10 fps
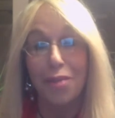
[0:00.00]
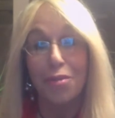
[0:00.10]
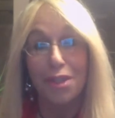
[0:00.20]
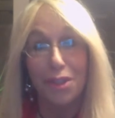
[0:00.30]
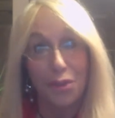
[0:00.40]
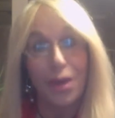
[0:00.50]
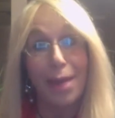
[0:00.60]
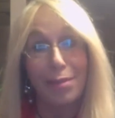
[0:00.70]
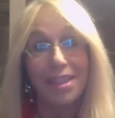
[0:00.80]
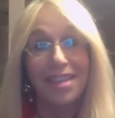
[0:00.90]
were the
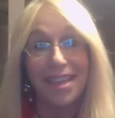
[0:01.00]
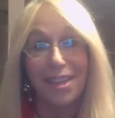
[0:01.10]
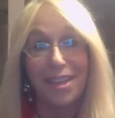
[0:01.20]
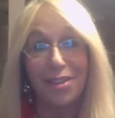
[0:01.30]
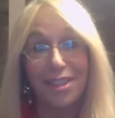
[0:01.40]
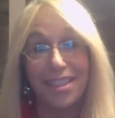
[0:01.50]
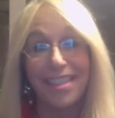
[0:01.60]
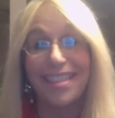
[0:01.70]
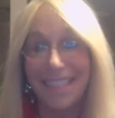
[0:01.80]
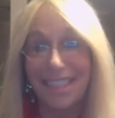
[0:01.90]
traps that they used
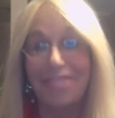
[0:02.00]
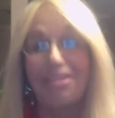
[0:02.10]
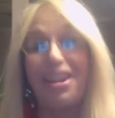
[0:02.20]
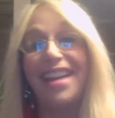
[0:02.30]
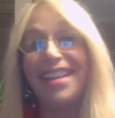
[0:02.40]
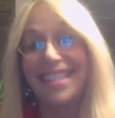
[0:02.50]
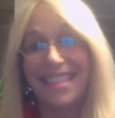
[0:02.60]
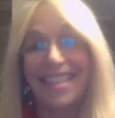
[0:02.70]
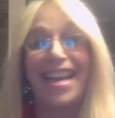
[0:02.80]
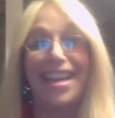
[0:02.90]
to try
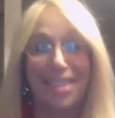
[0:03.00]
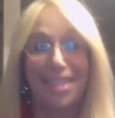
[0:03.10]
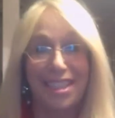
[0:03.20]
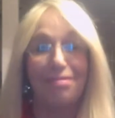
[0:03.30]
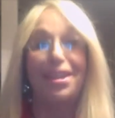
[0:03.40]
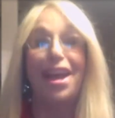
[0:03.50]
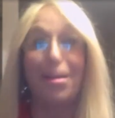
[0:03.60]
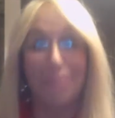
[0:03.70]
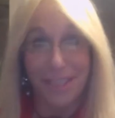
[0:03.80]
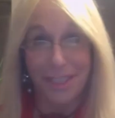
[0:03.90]
and catch some
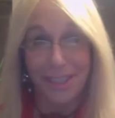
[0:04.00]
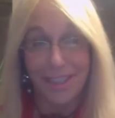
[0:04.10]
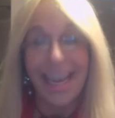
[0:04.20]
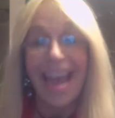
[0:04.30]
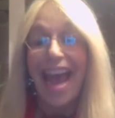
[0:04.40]
lobsters.